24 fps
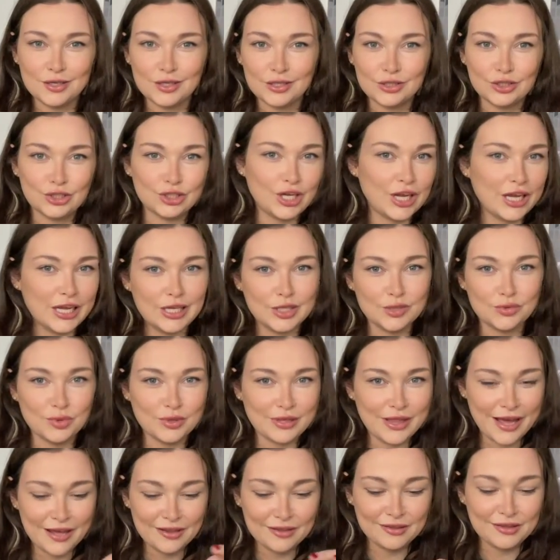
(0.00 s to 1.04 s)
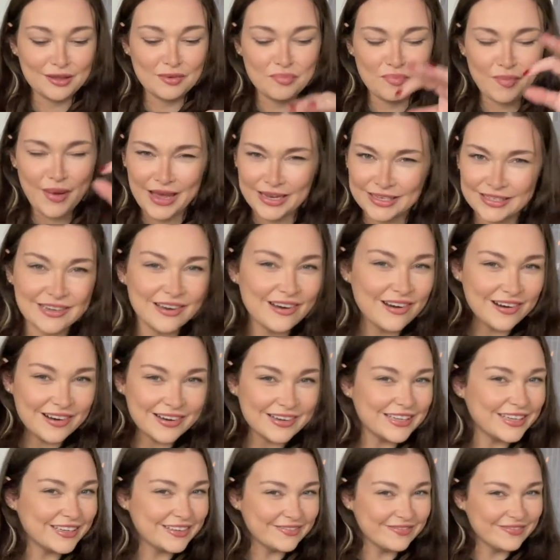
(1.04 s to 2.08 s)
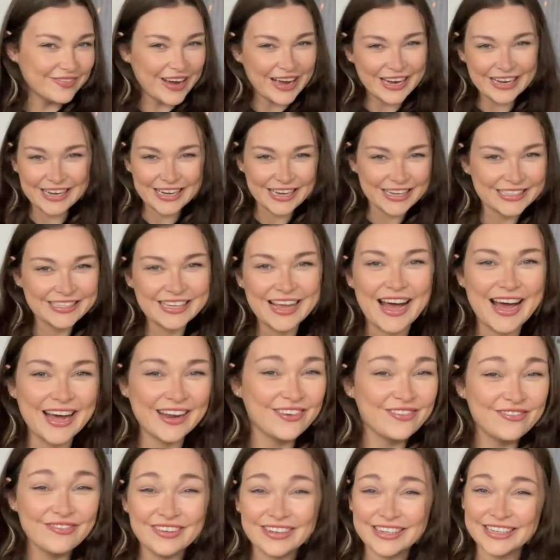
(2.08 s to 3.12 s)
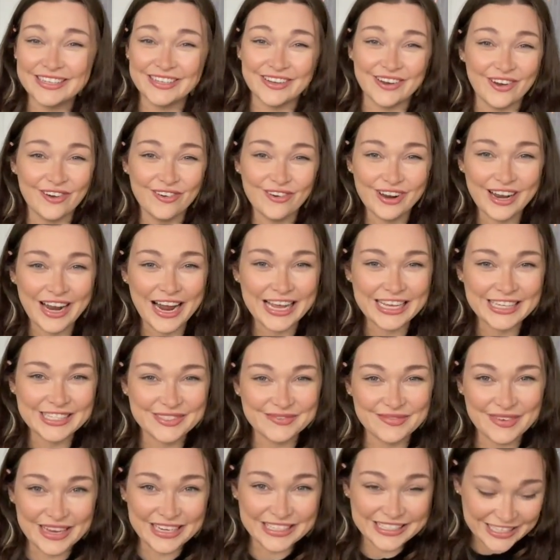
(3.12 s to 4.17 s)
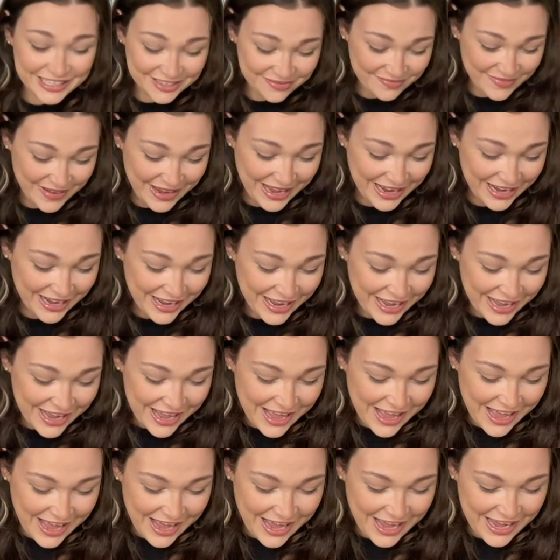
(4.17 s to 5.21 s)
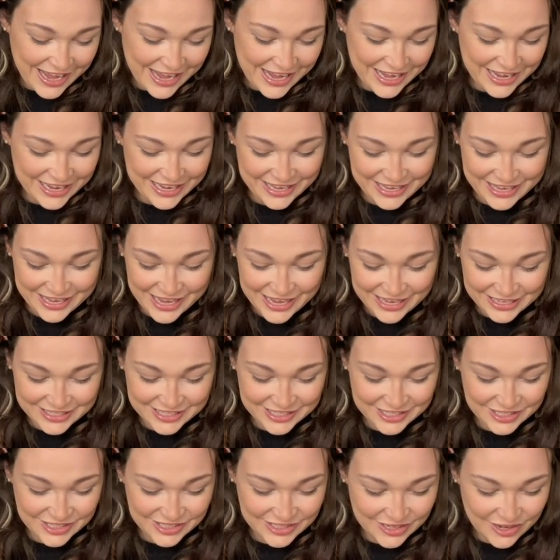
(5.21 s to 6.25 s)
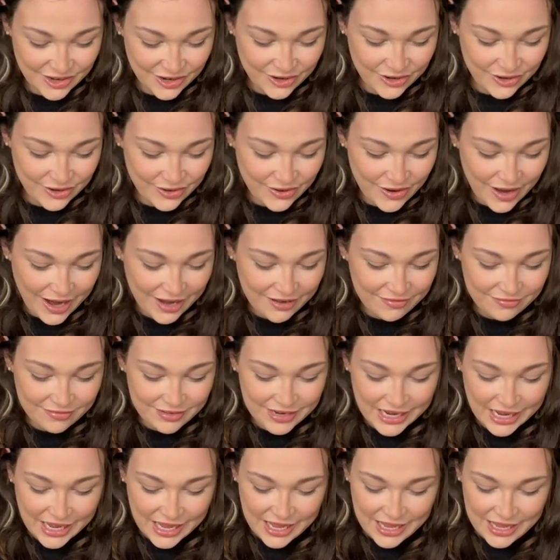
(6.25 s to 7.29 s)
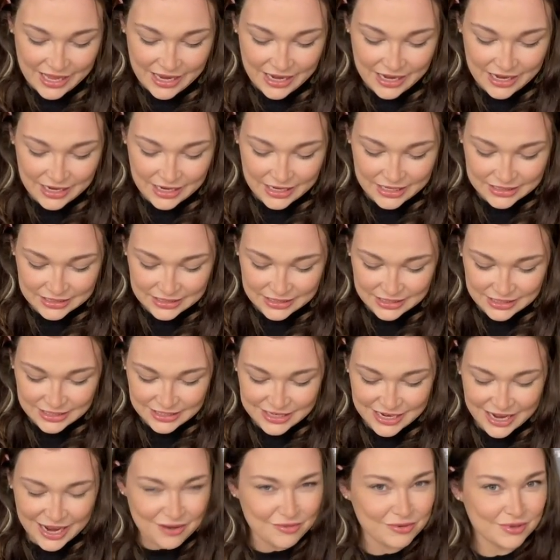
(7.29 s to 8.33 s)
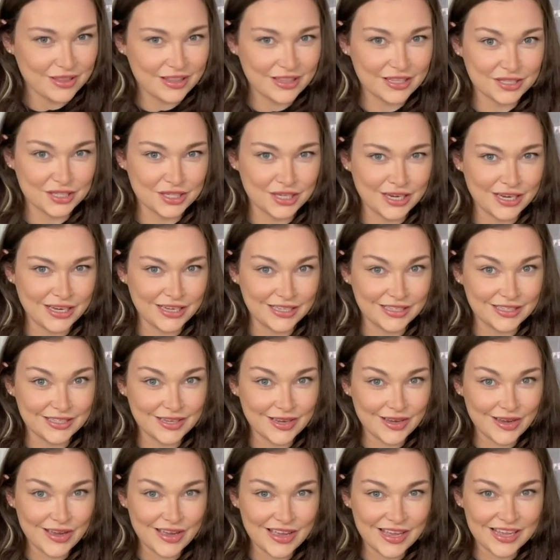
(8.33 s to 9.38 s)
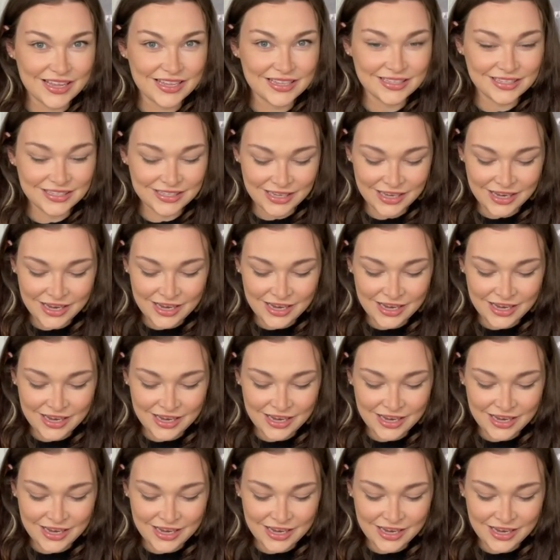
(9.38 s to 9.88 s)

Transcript: cheese without the batter on them, I guess. I don't really know what I expected, but yes. So I reckon let's start with the cheese curds.